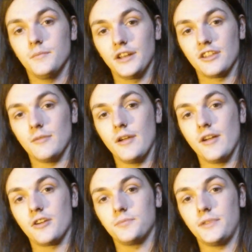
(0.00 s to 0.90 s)
but it's on my
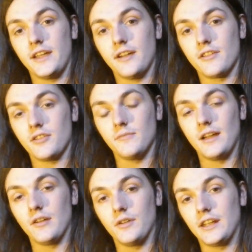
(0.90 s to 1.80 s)
record player, so I'm
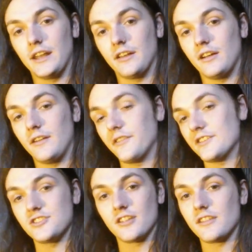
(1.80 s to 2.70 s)
not going to get it off.
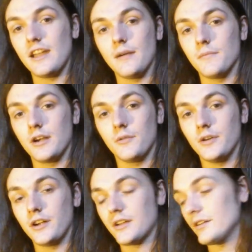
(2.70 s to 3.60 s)
It's just the album
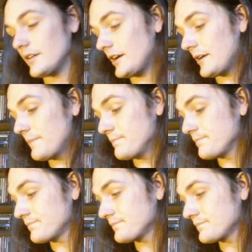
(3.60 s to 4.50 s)
artwork,
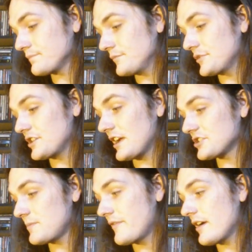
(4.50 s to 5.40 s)
um, which you
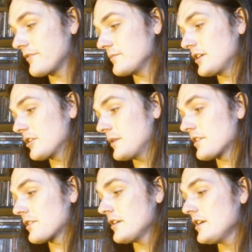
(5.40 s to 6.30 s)
guys should be very familiar with.